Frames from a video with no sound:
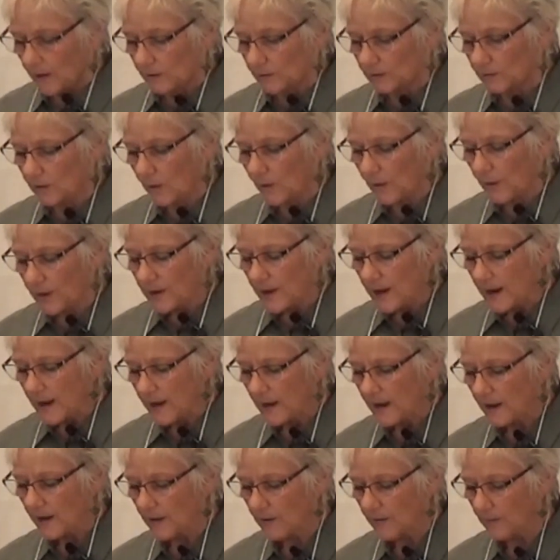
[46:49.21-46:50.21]
Lord,
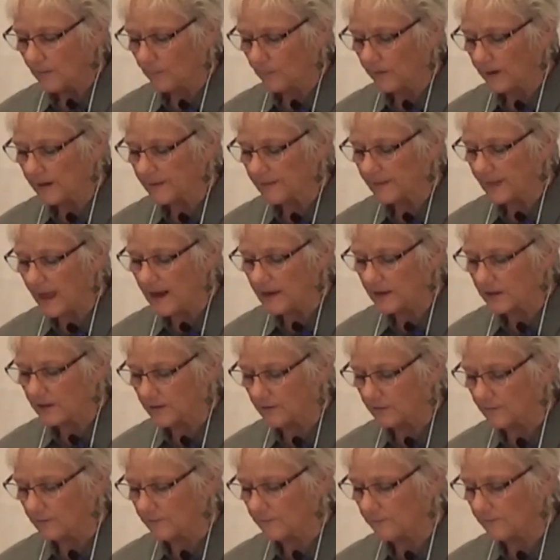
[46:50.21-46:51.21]
we thank
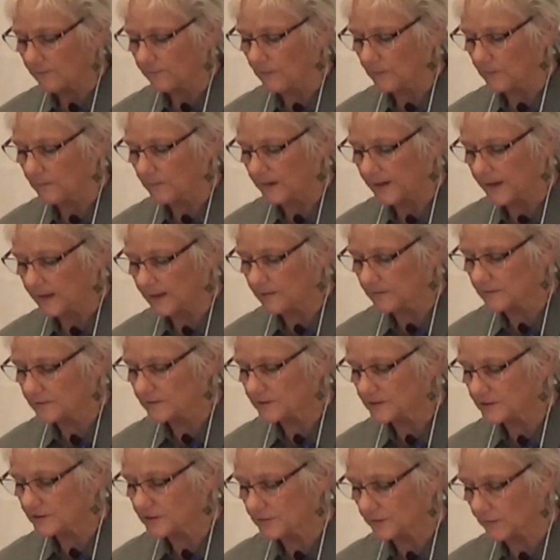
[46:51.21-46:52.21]
you for
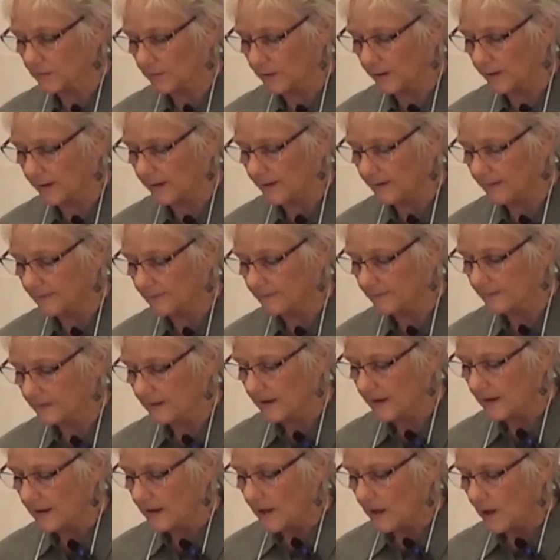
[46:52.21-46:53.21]
Peter's story.
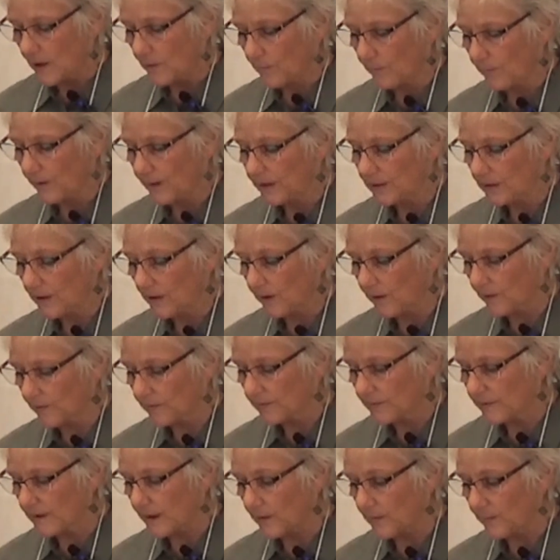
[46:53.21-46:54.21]
We
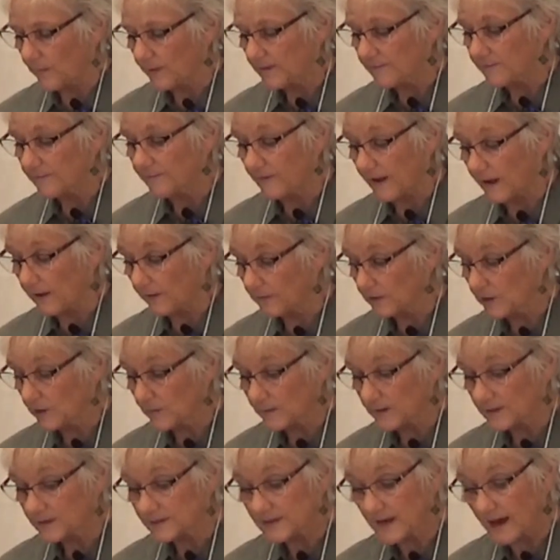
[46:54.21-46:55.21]
know that we fail
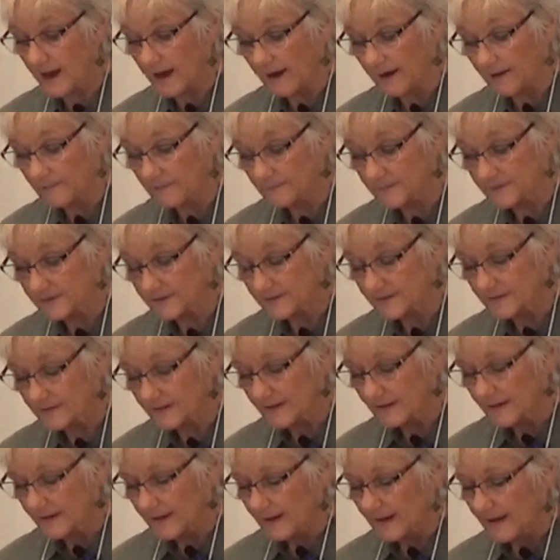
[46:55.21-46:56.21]
you at times,
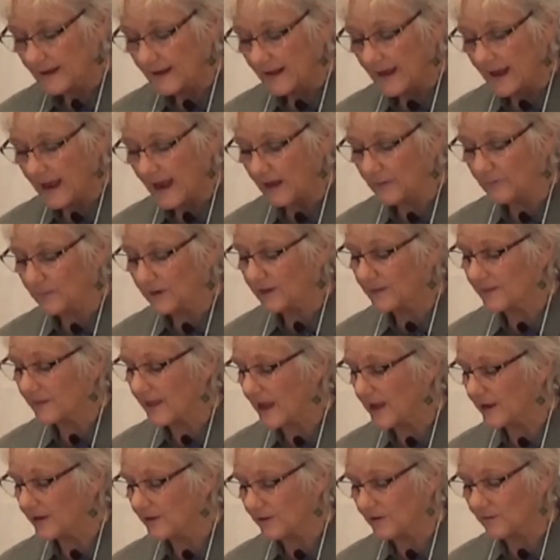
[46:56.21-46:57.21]
and we
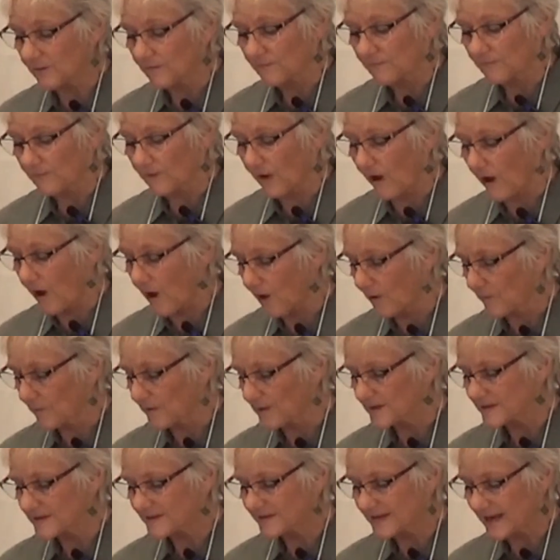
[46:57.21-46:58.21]
thank you for
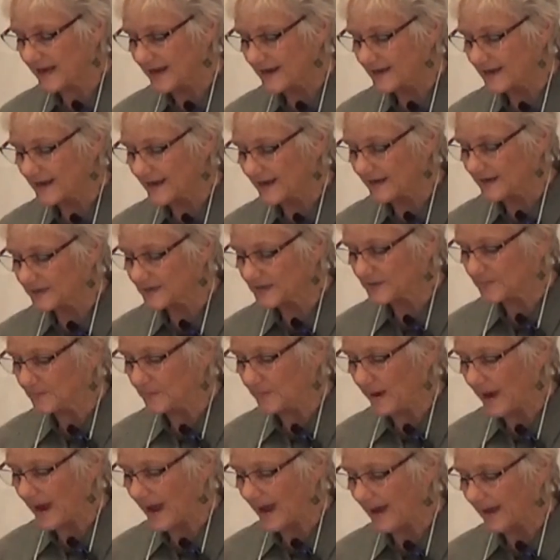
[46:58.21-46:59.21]
always taking us
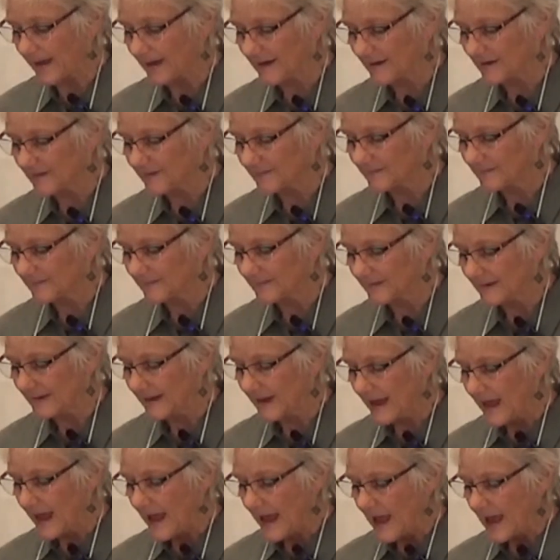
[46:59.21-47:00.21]
back.
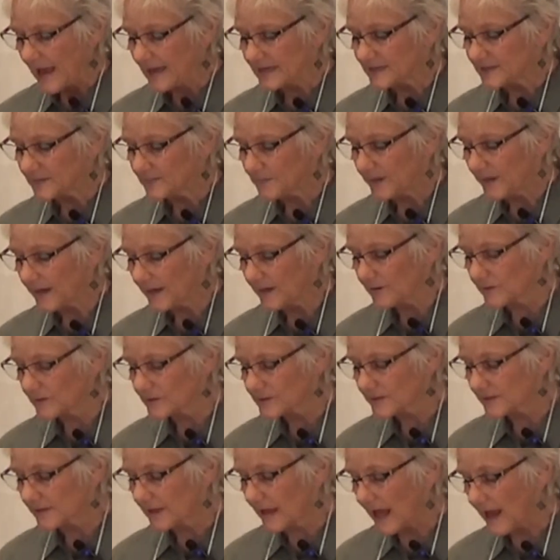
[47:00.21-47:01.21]
As
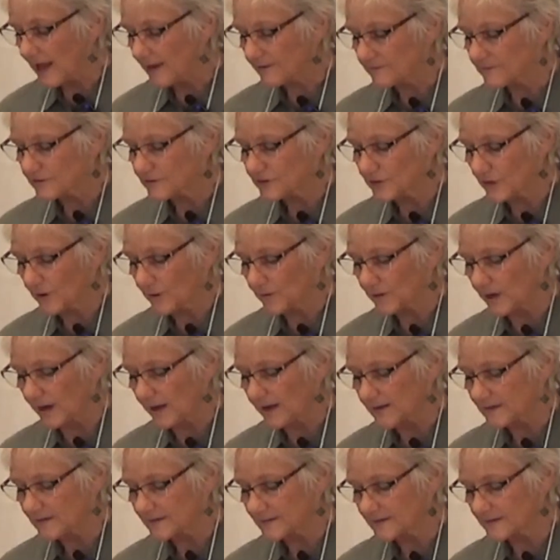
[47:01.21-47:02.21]
Peter's life showed
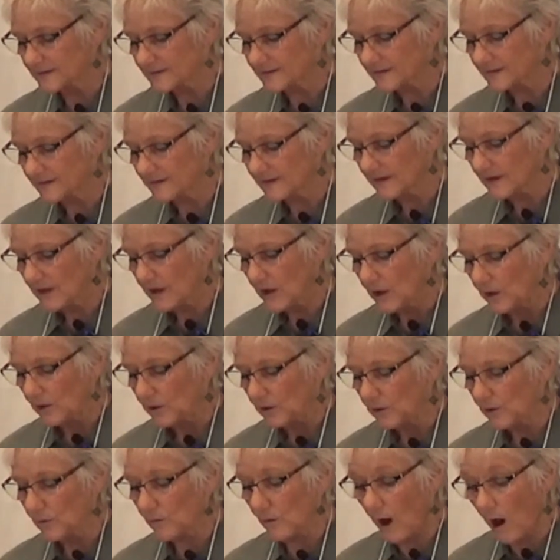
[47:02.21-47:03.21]
us,
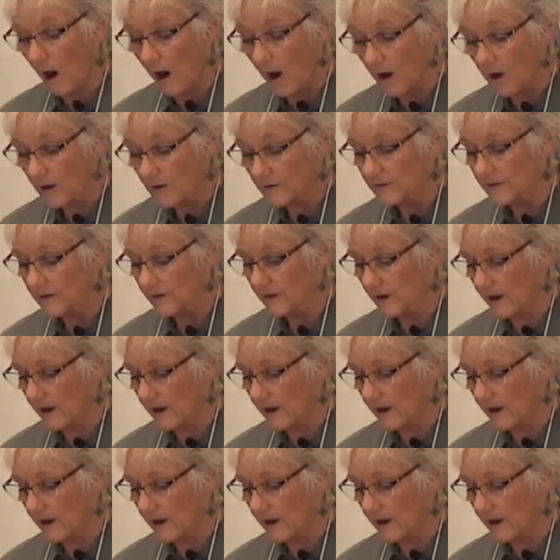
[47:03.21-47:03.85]
you are the